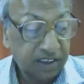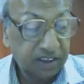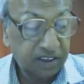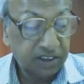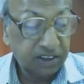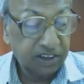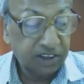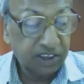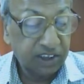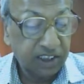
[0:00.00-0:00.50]

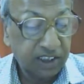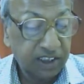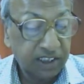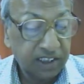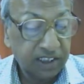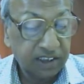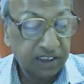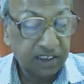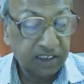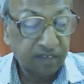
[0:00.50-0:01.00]
in
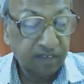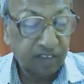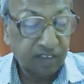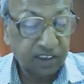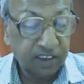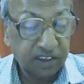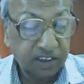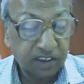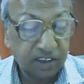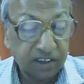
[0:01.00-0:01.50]
sharing the
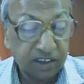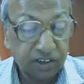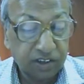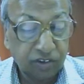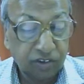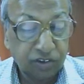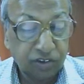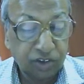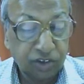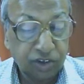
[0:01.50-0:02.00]
water
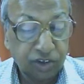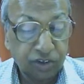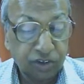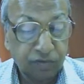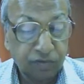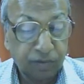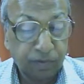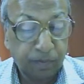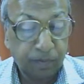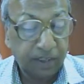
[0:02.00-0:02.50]

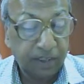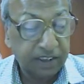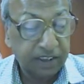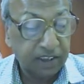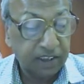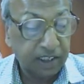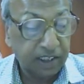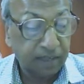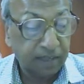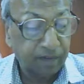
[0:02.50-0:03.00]
resources of the
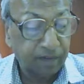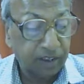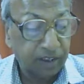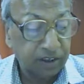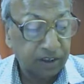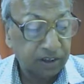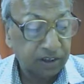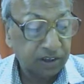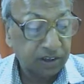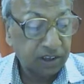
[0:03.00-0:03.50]
major
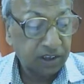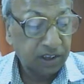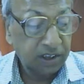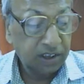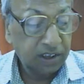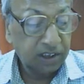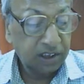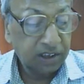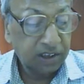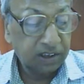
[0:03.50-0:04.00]
rivers
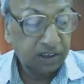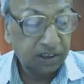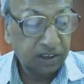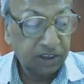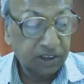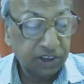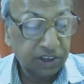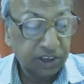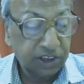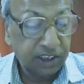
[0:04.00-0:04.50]
in
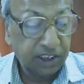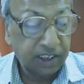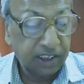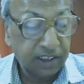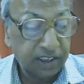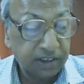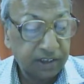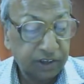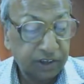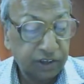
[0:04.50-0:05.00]
the
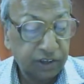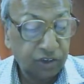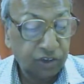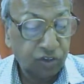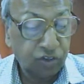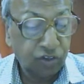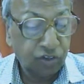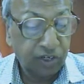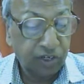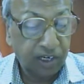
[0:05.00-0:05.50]
shared
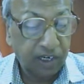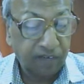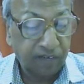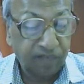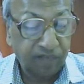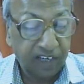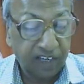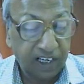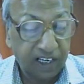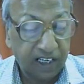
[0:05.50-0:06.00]

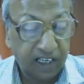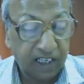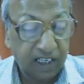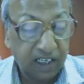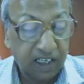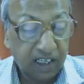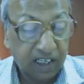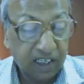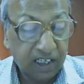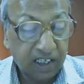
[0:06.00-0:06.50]

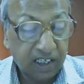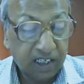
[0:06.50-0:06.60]
geographical